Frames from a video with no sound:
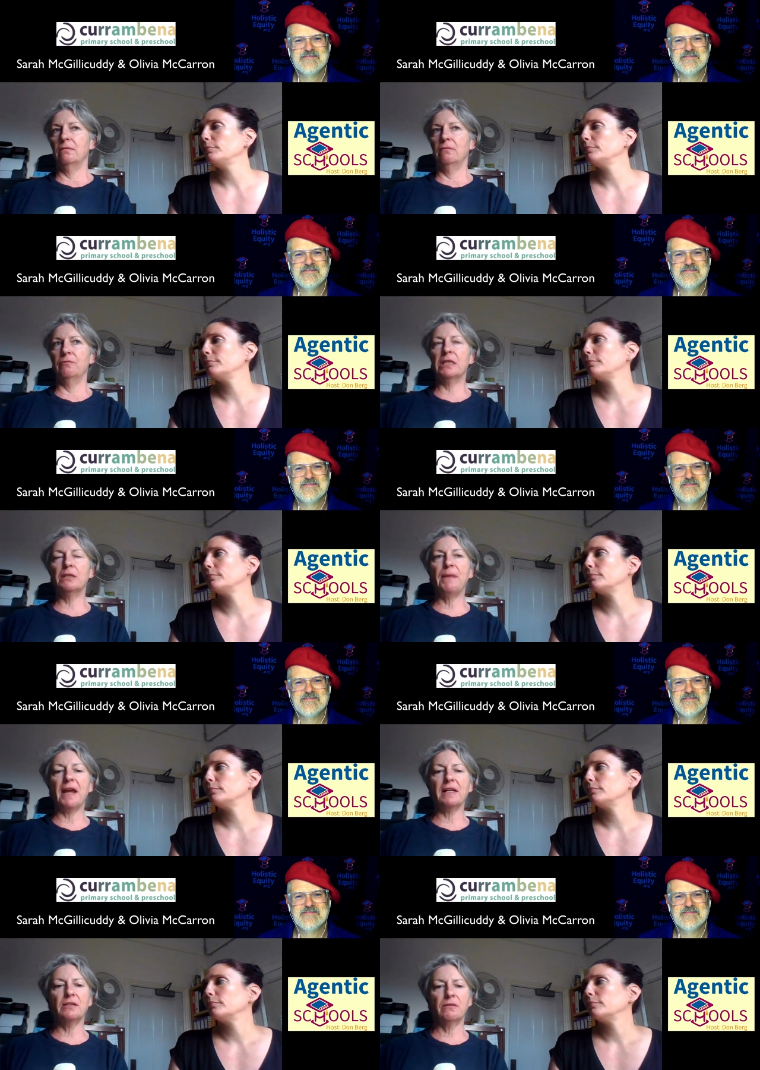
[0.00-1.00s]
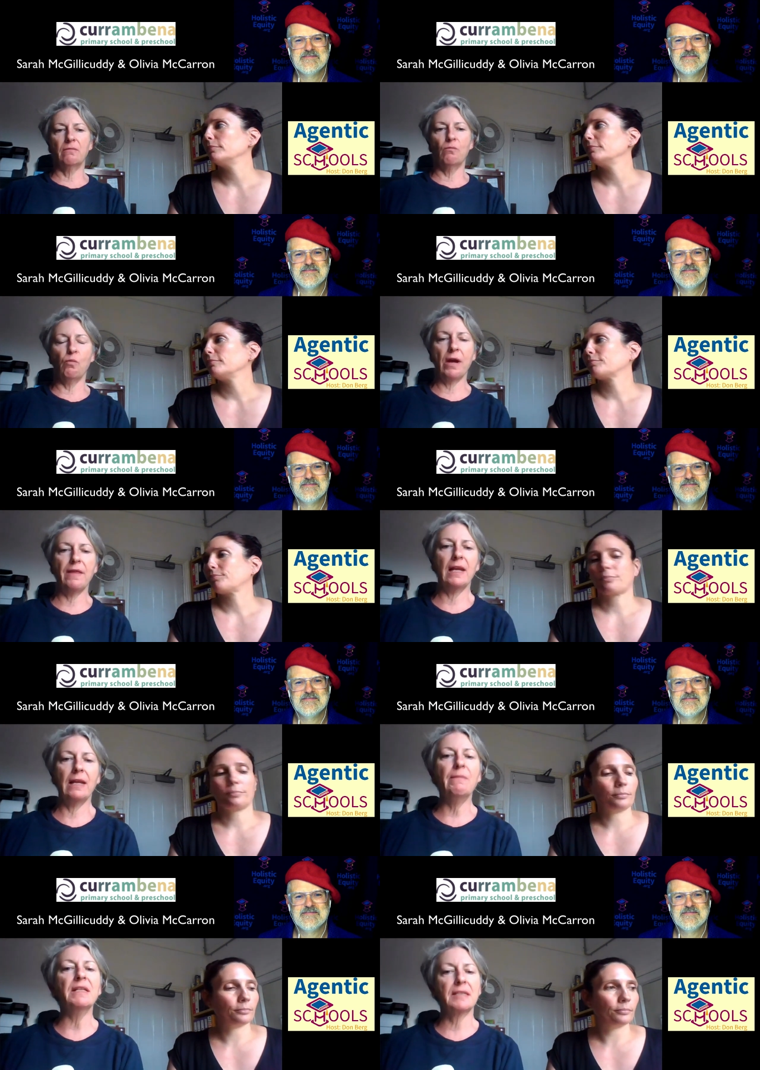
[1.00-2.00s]
Speaker 1: respect where their
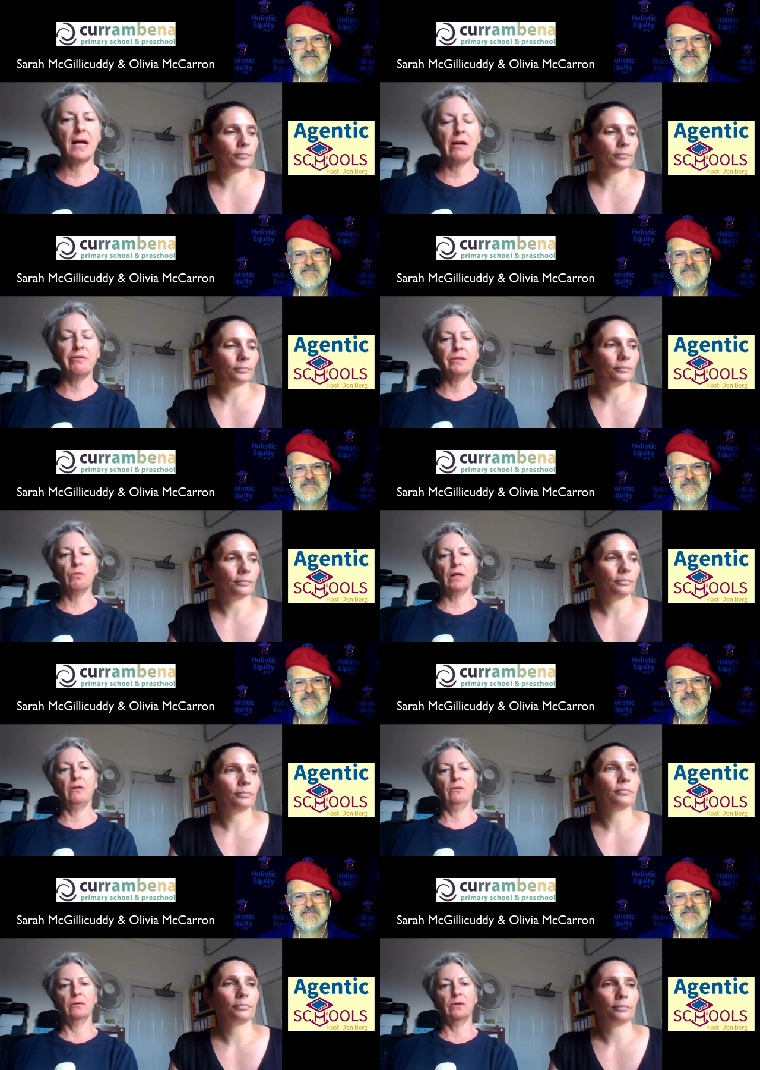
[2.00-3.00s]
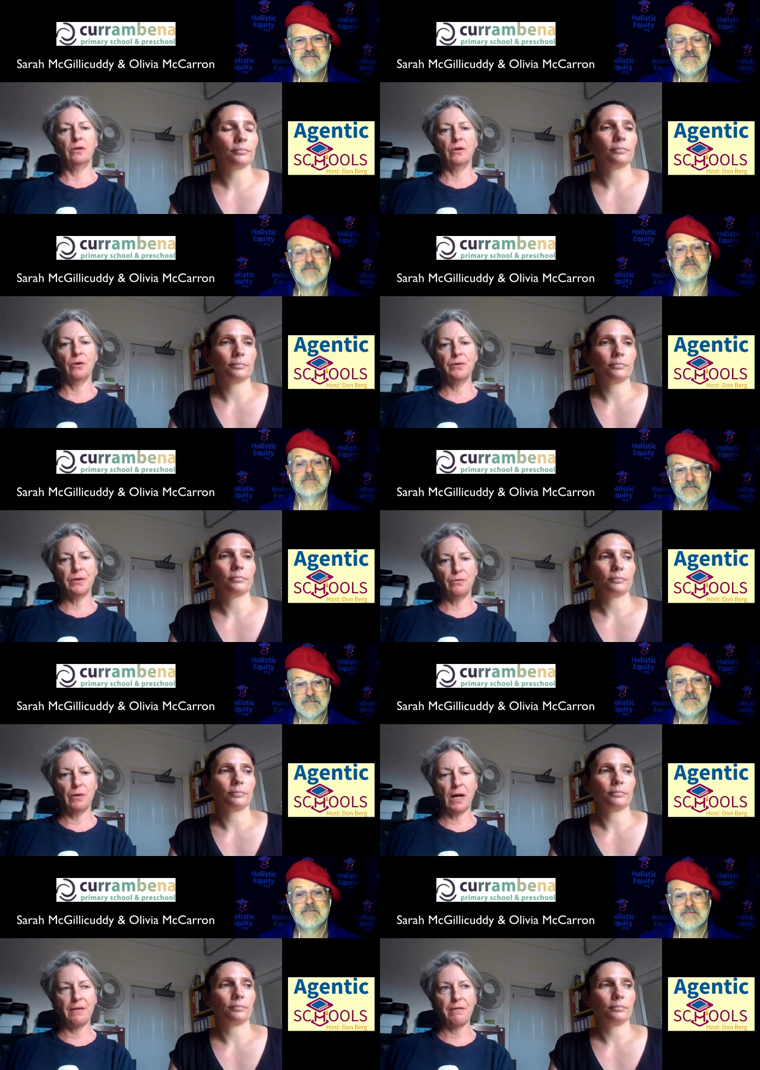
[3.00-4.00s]
limits are as well, you know. So
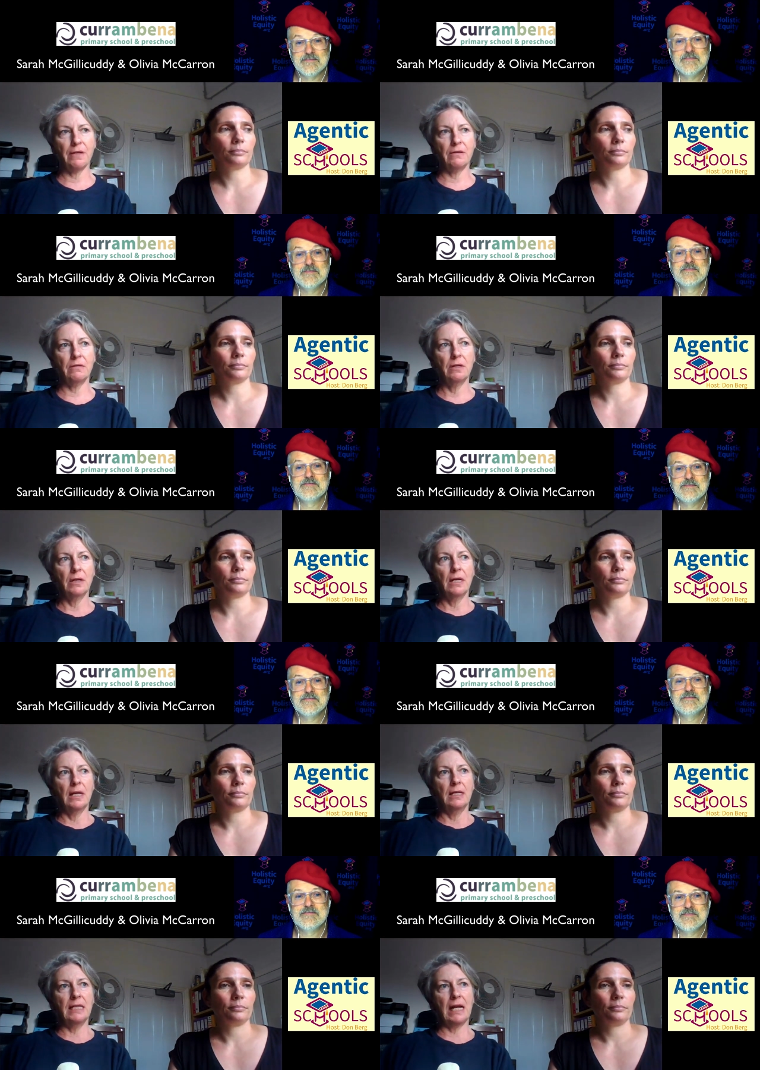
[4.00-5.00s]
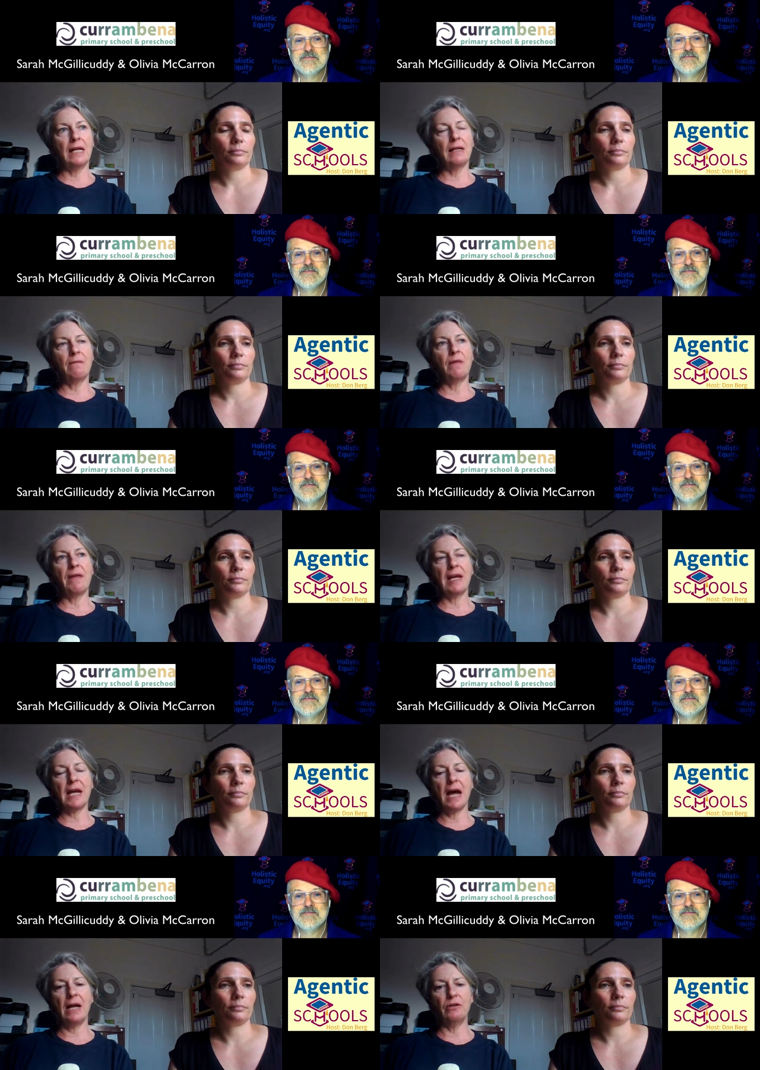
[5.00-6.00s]
rather than telling them that they
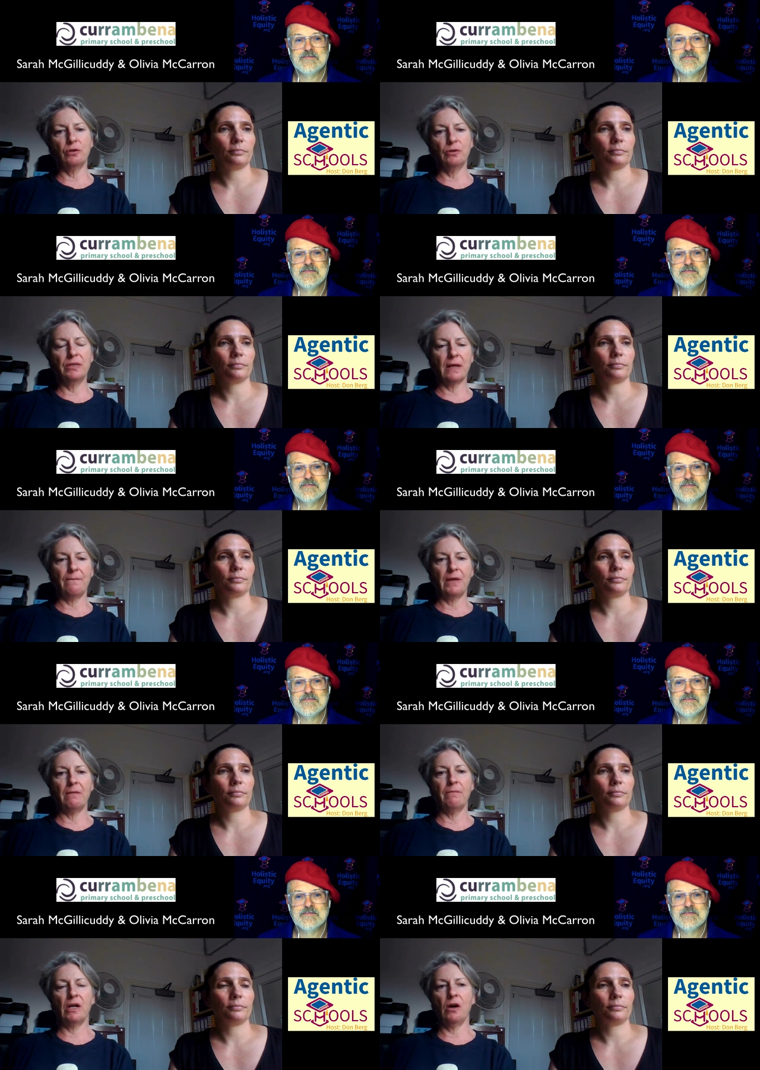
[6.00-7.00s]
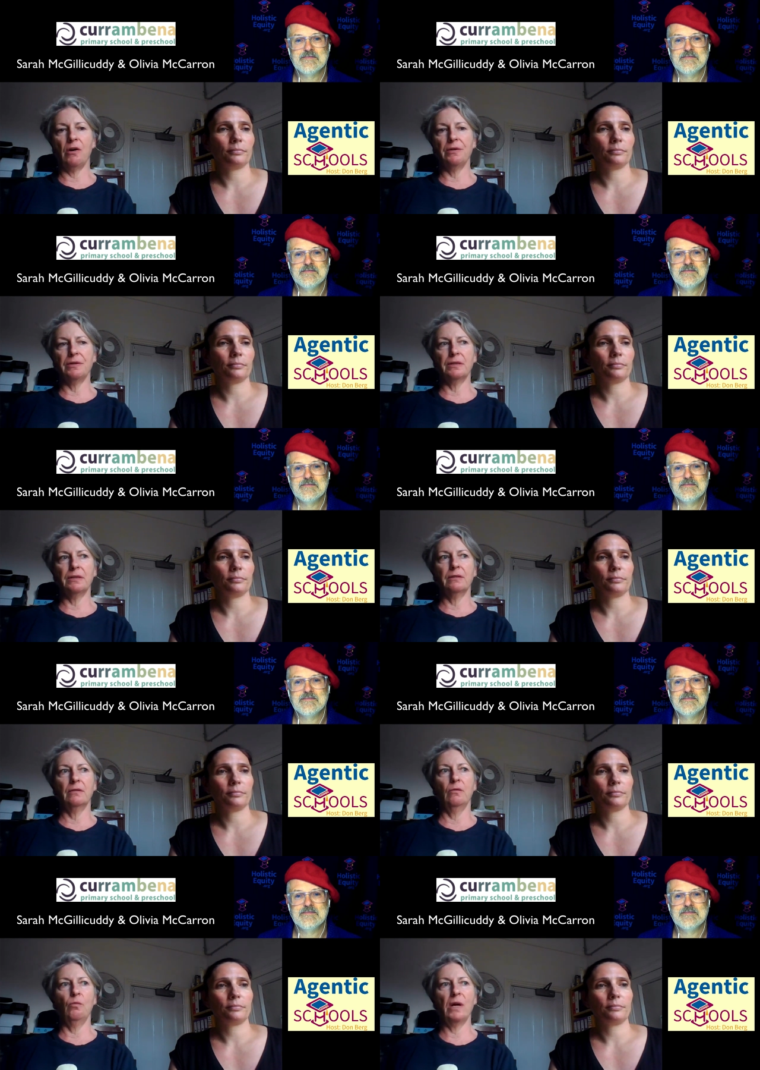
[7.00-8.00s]
can't do something because
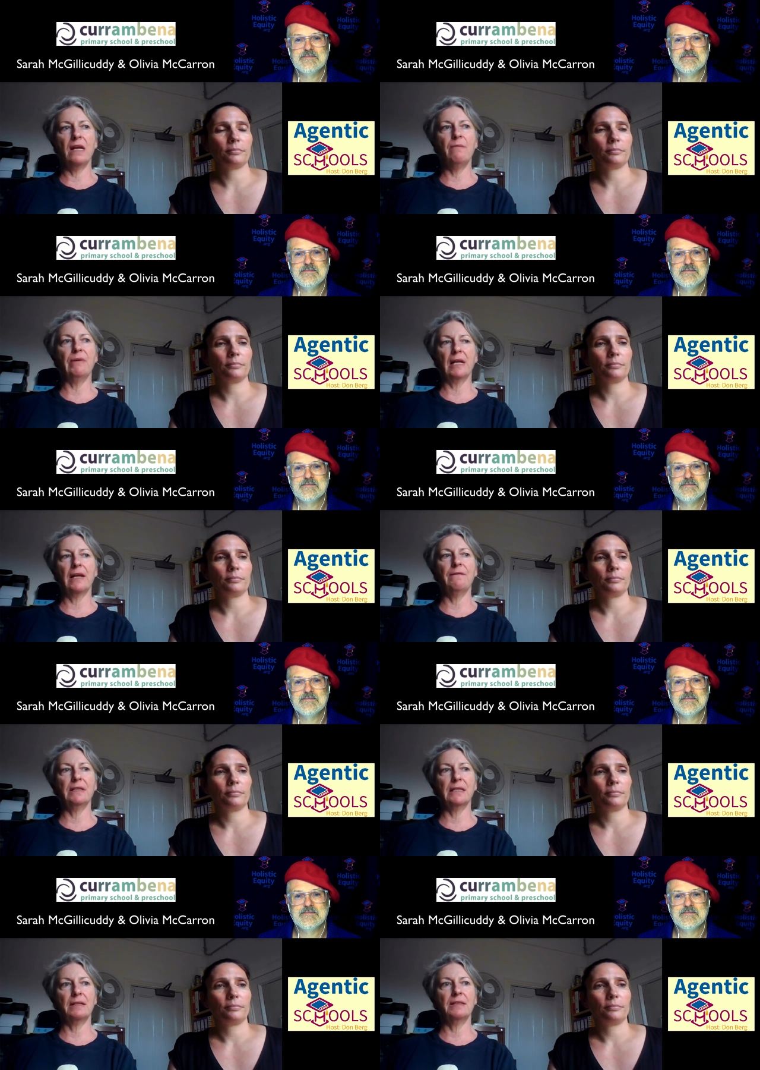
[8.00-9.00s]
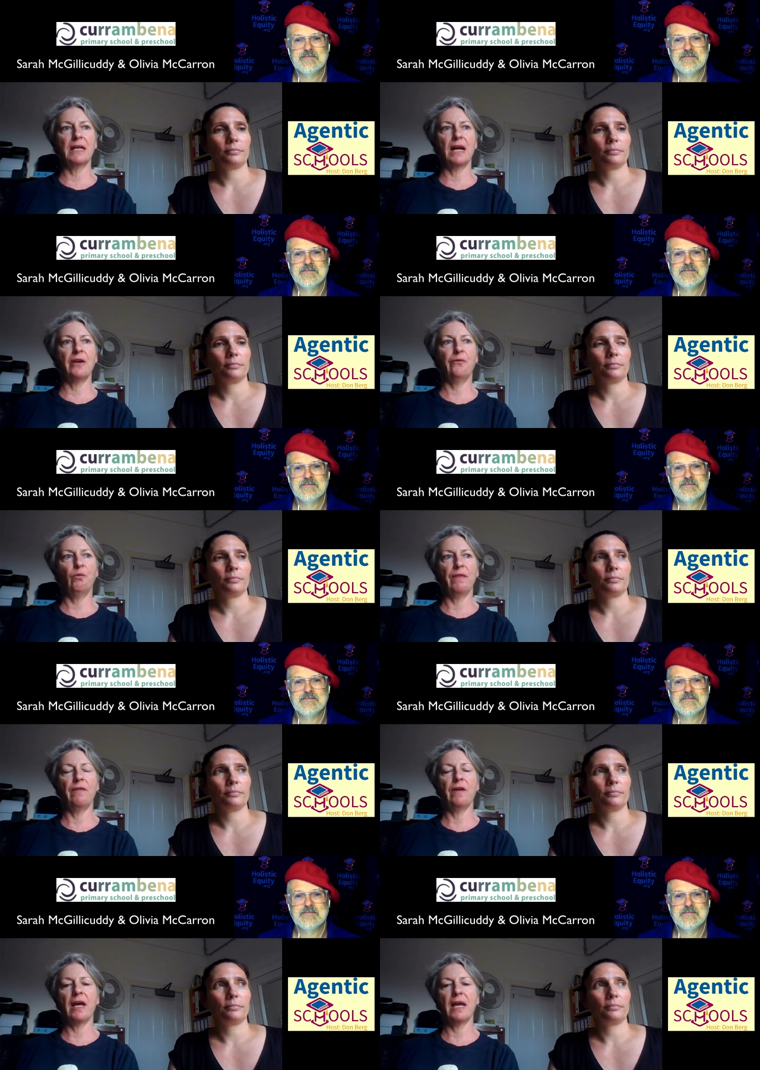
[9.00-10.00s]
we believe it's unsafe
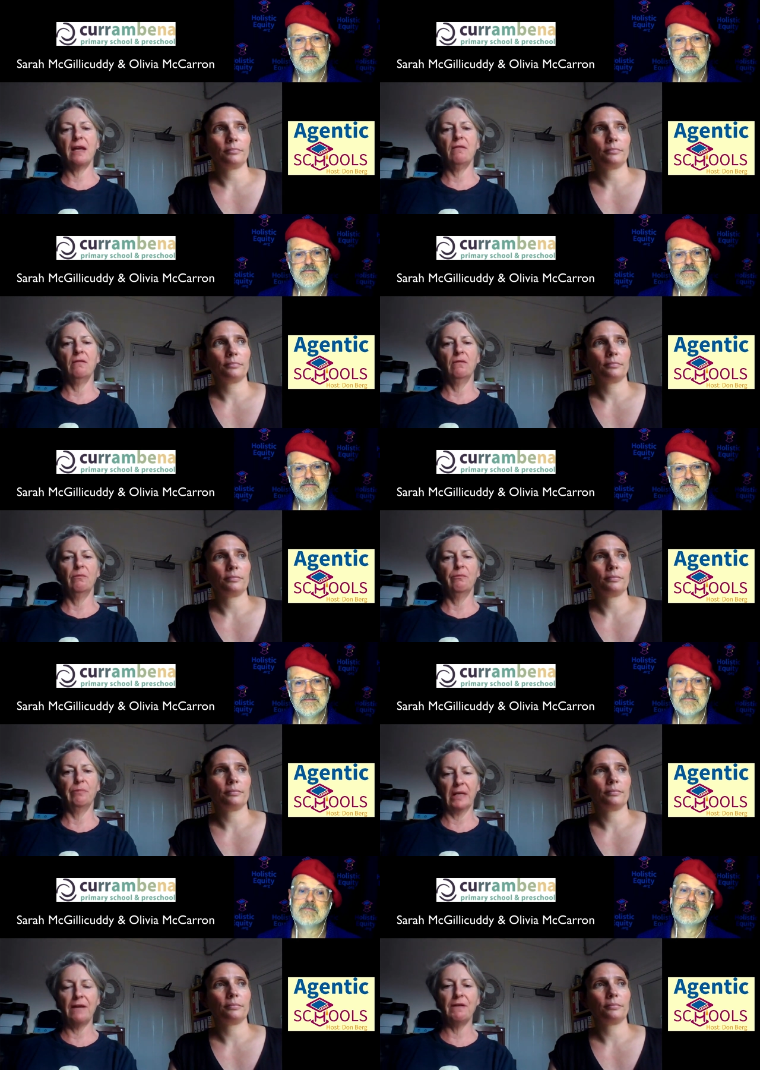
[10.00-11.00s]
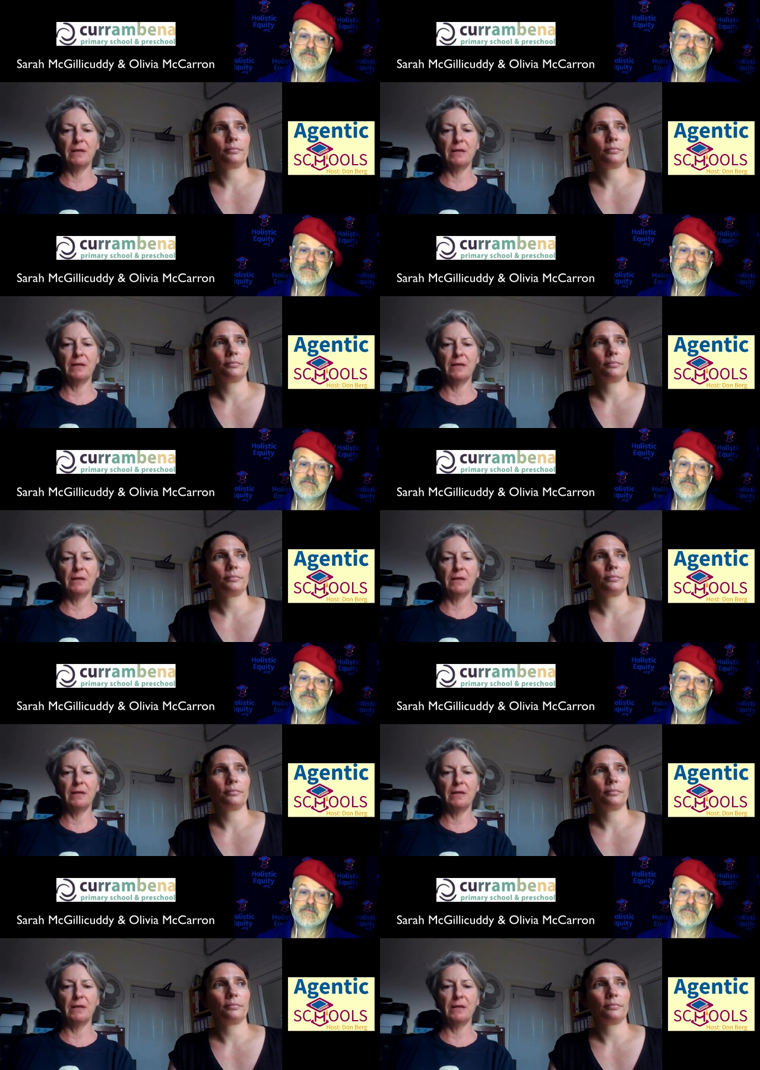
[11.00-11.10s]
when they believe in